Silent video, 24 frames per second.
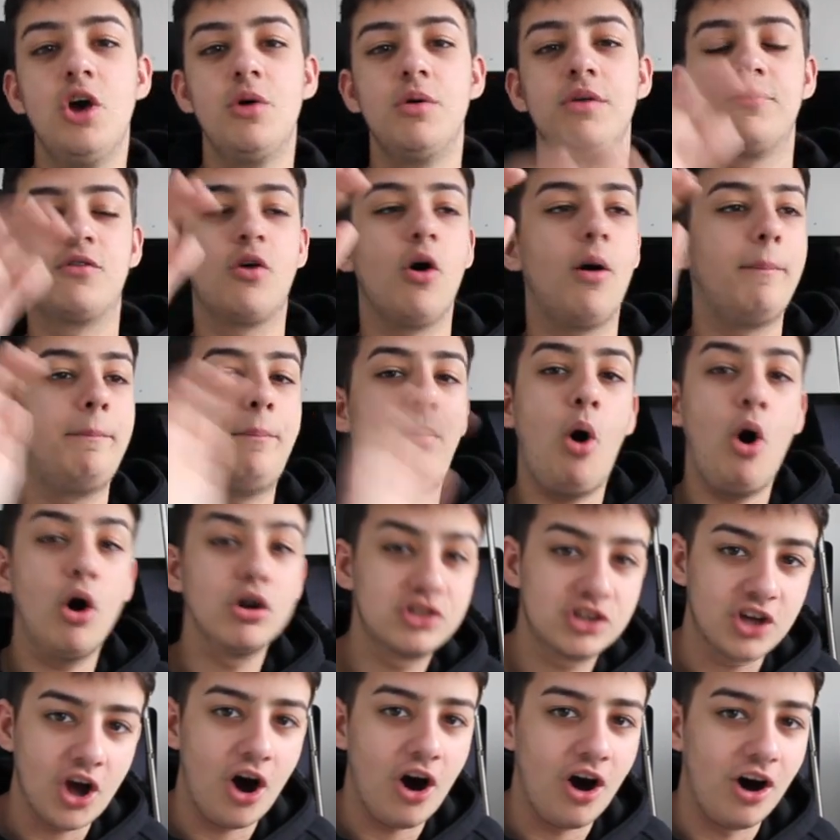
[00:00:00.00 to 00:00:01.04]
we've got
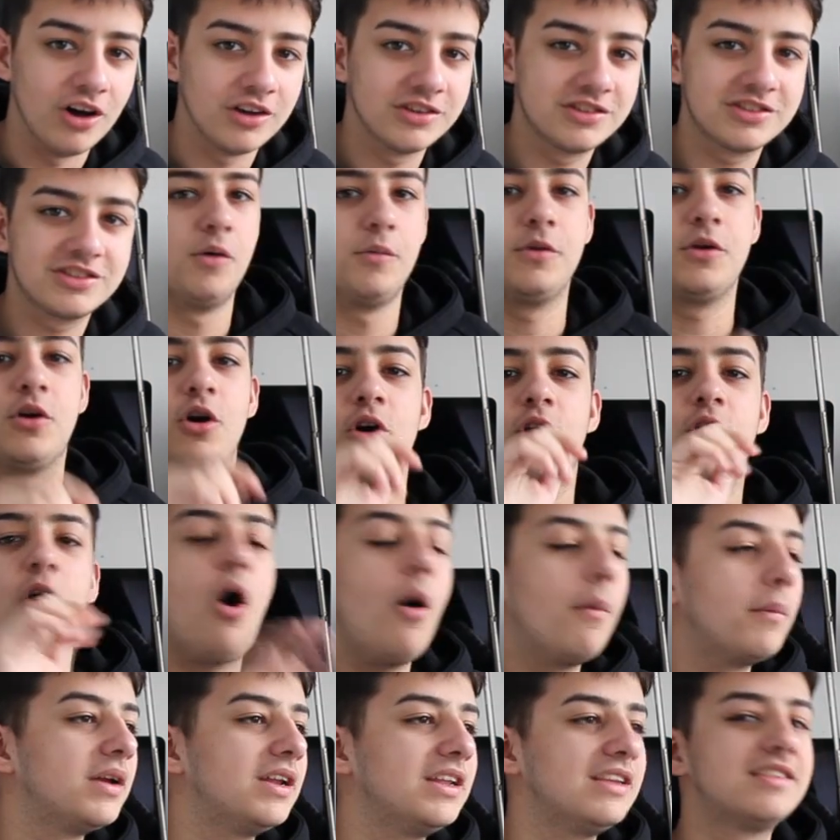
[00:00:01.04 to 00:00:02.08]
podcasts, we've got
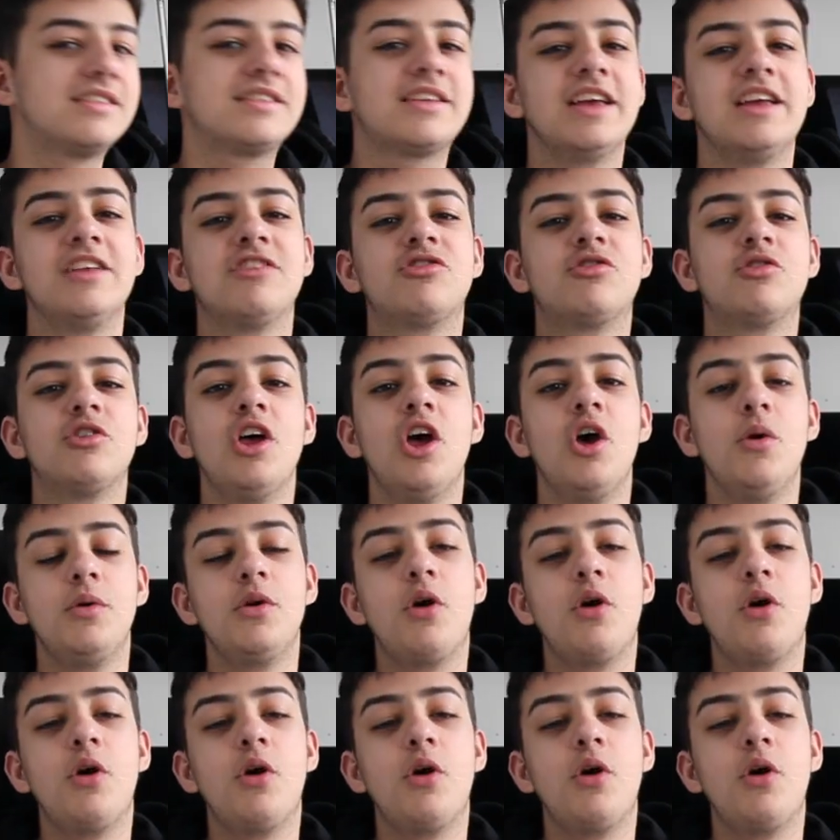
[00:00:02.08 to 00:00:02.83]
comedy skits,